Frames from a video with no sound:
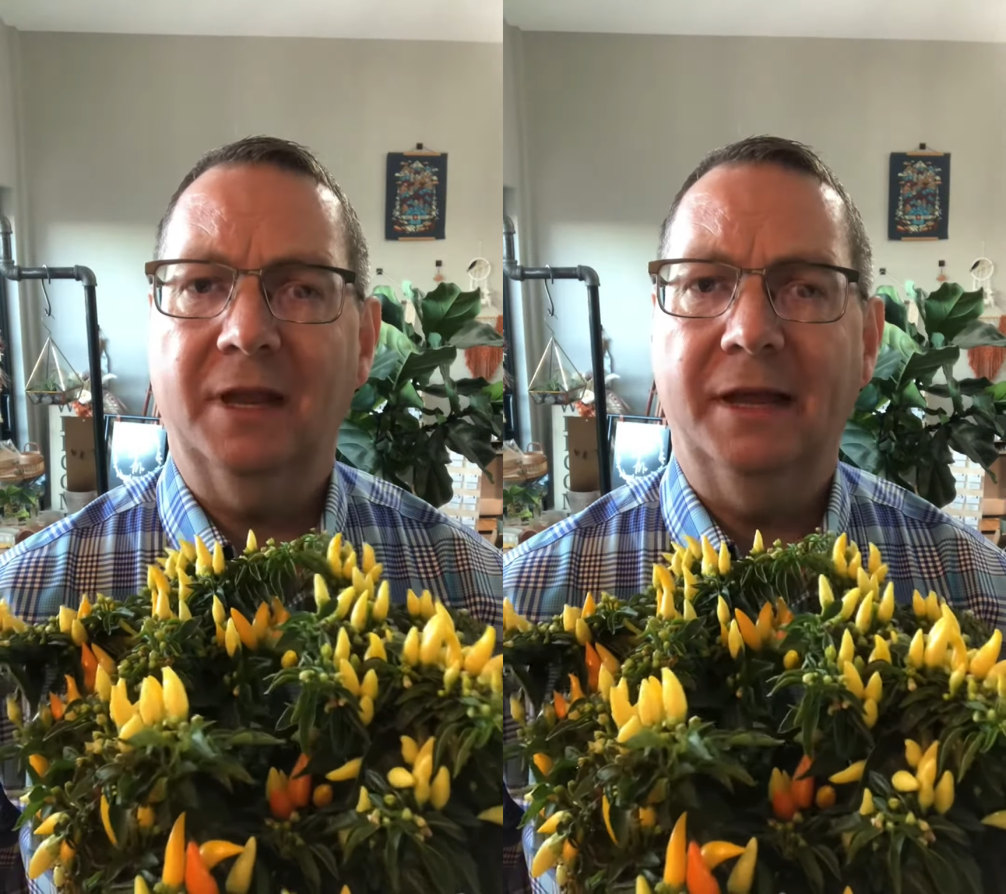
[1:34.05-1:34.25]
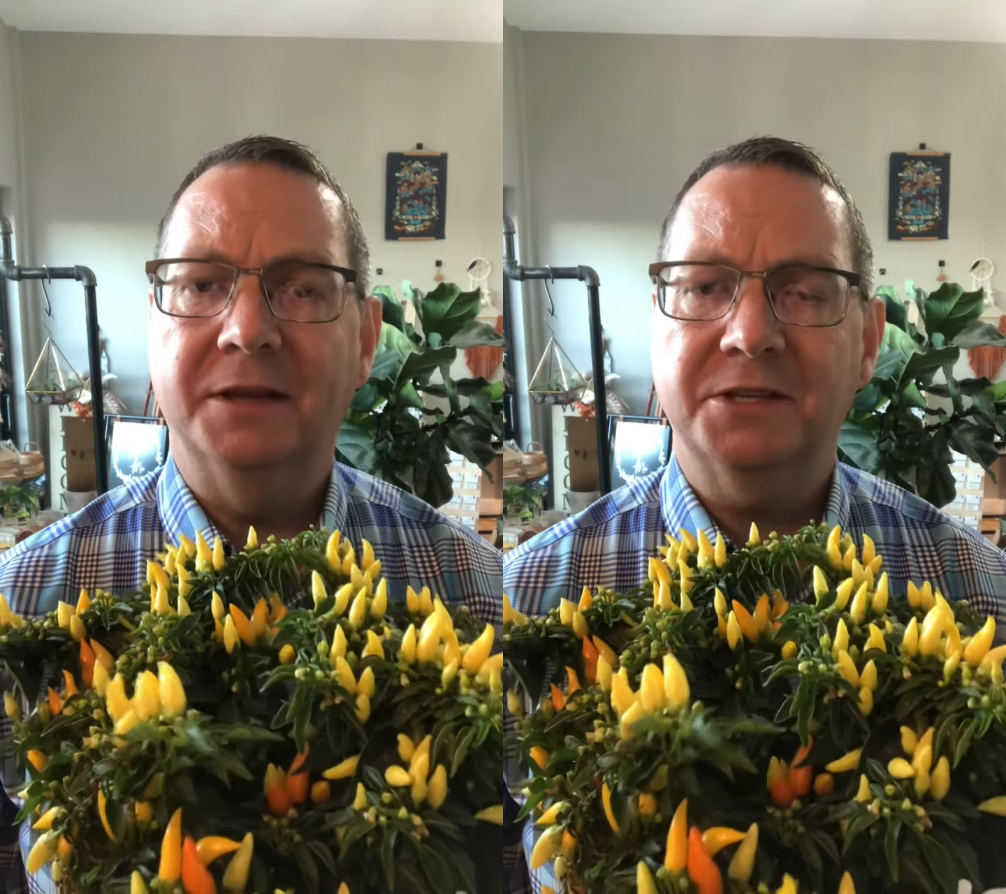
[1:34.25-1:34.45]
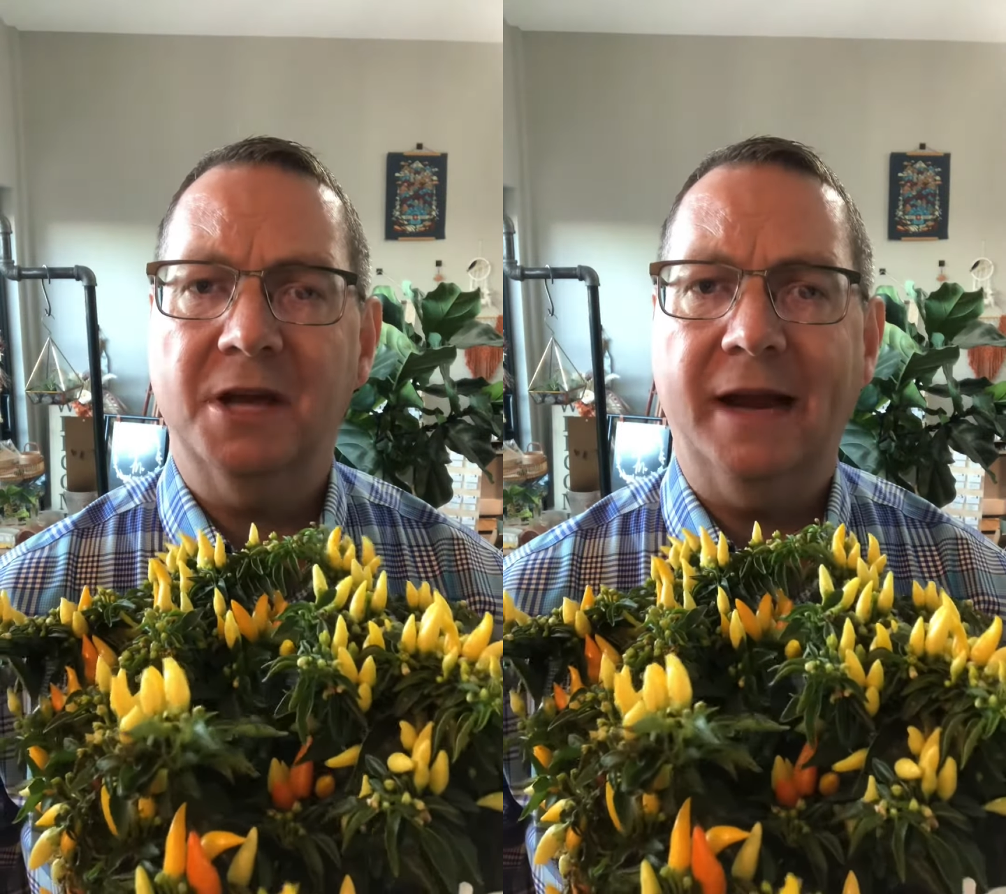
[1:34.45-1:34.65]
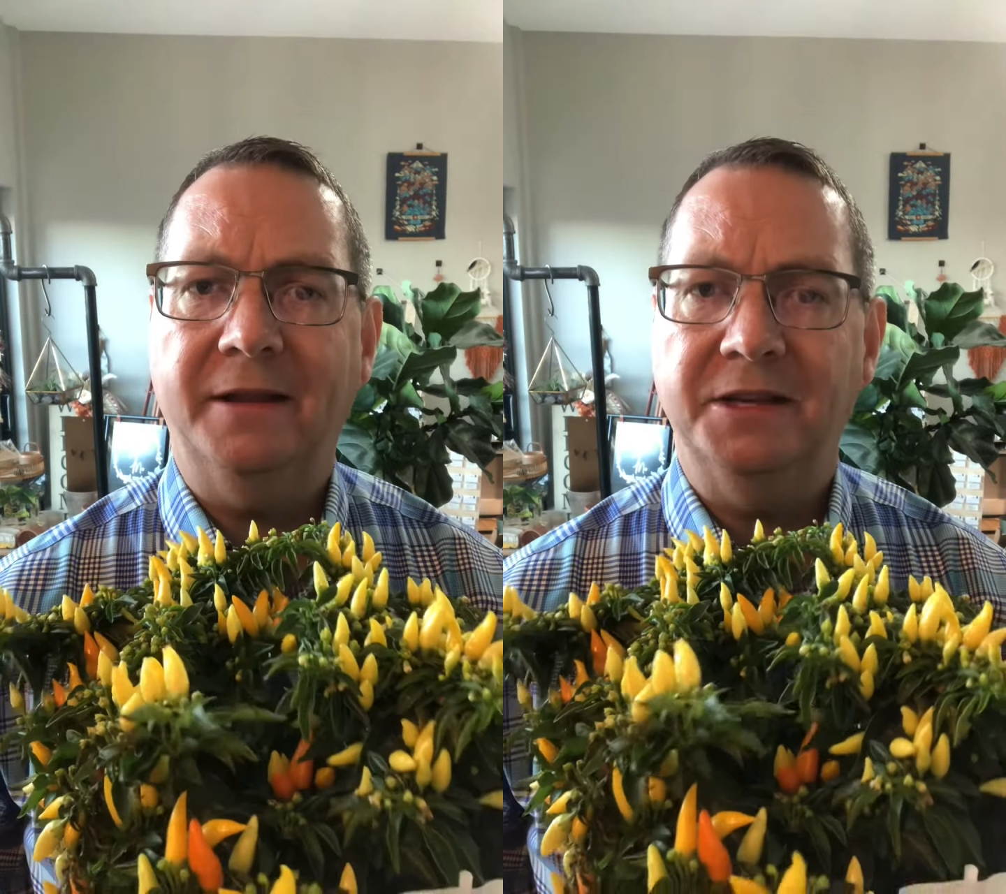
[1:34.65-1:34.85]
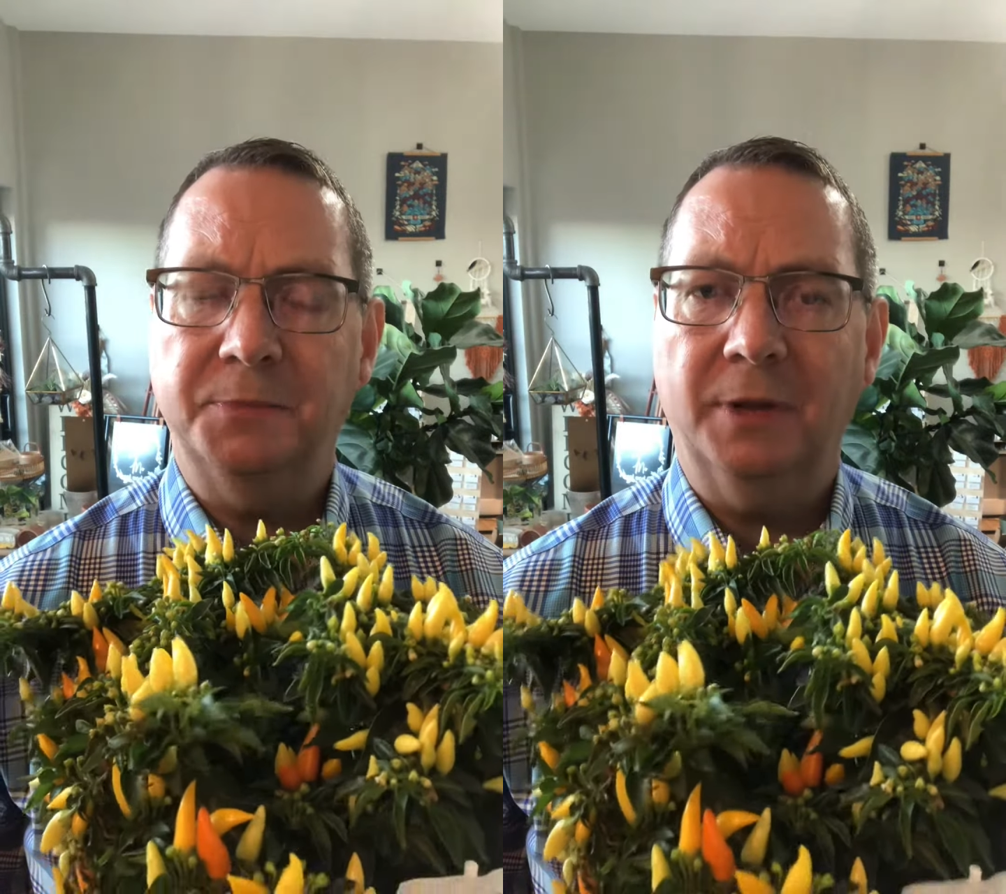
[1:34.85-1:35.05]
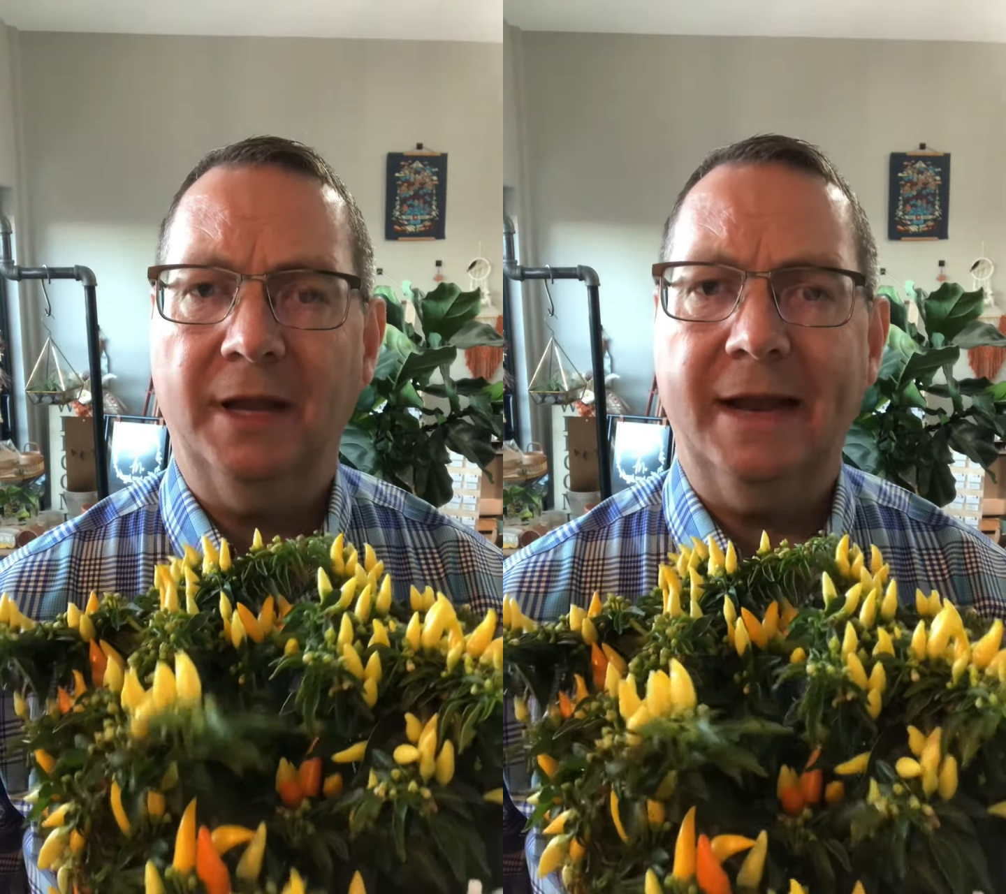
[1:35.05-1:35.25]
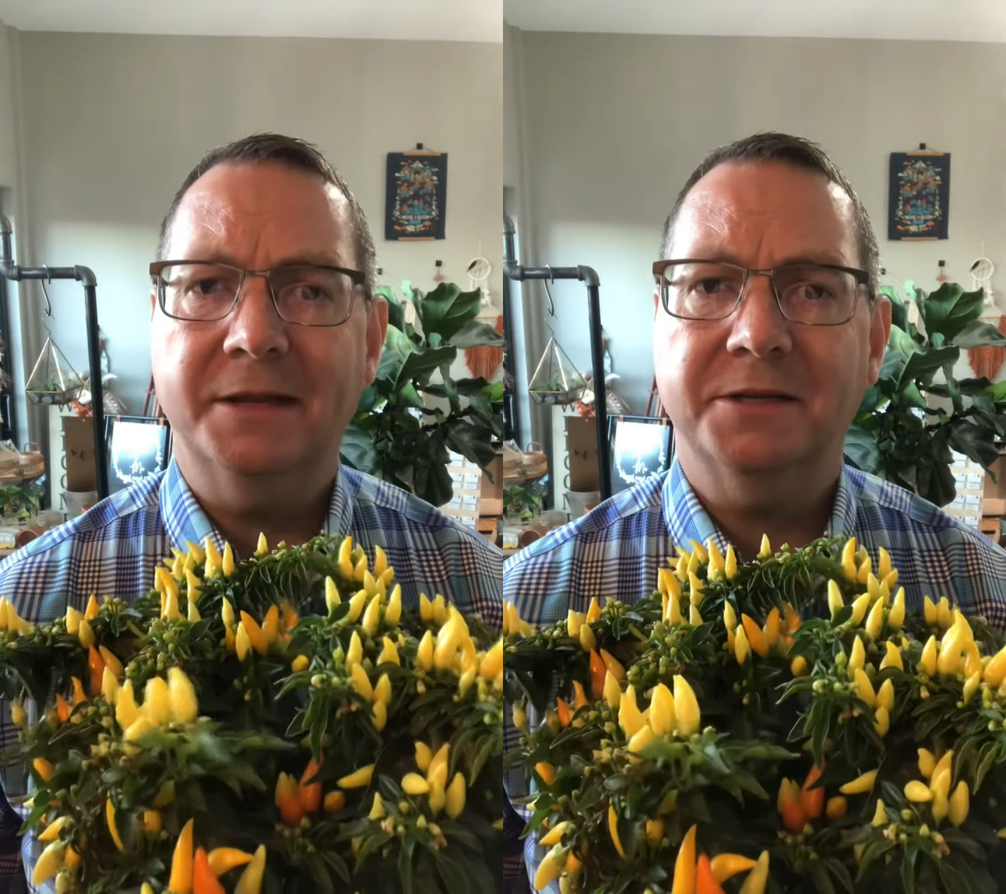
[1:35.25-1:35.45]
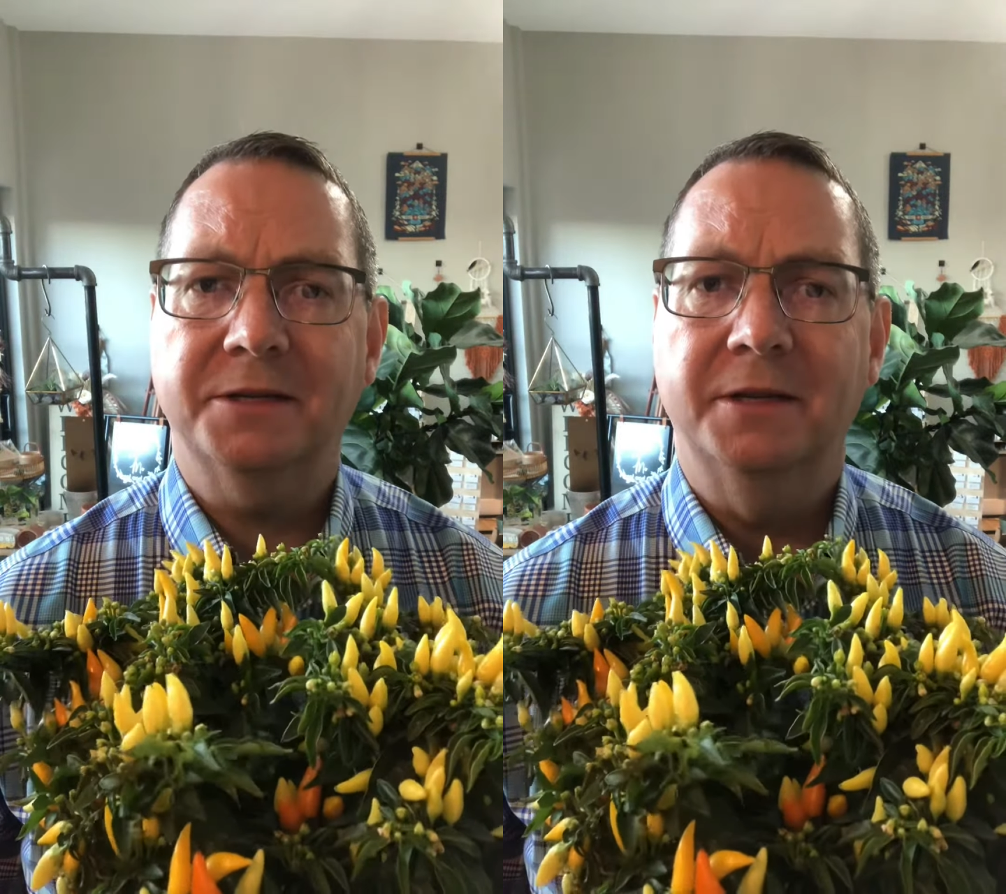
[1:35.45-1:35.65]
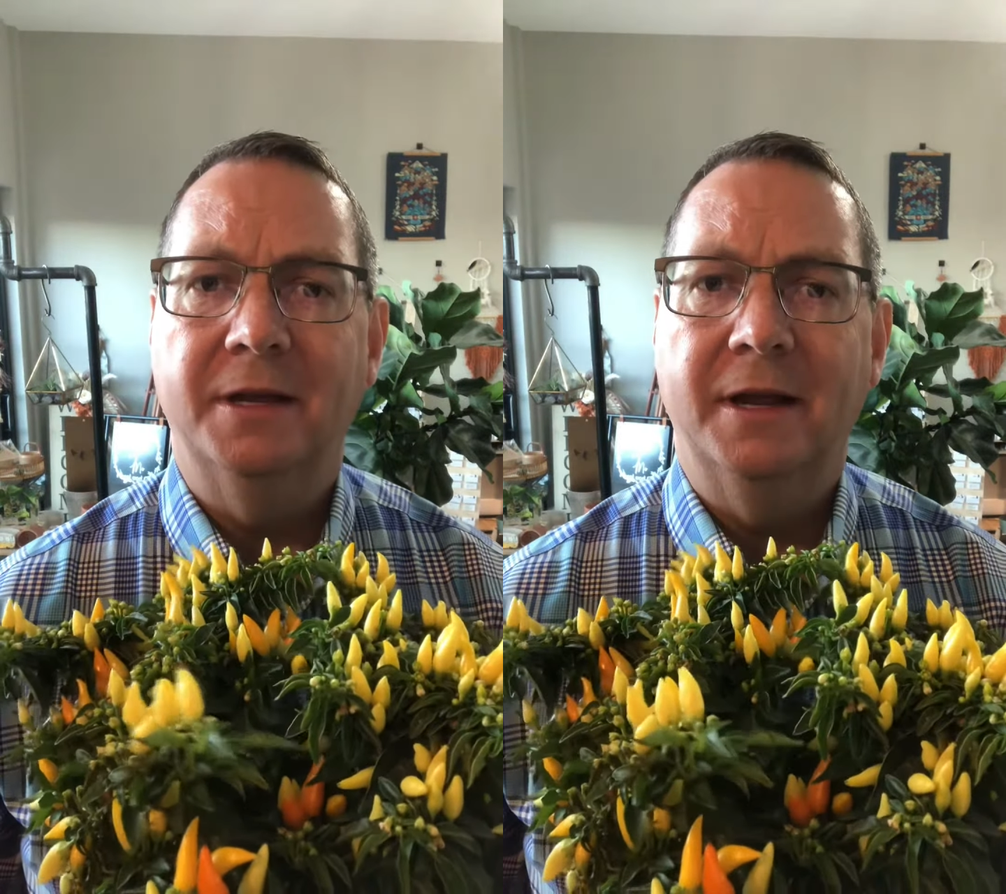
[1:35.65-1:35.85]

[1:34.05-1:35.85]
inside these plants,